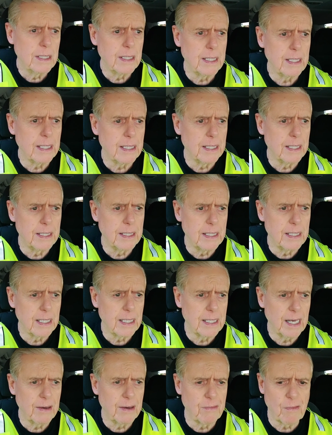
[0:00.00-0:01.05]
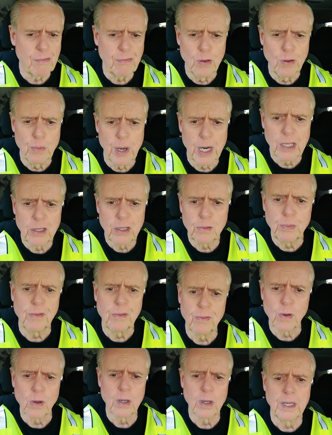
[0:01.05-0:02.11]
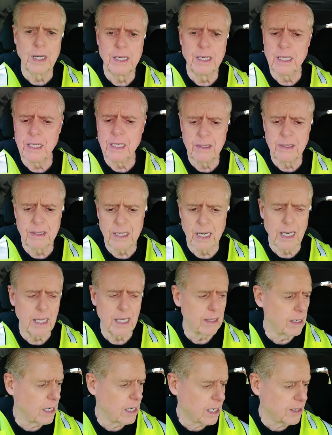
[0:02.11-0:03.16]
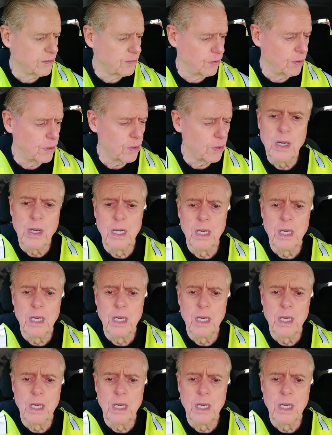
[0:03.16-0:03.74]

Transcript: and I have a few minutes before I need to get out of the car, so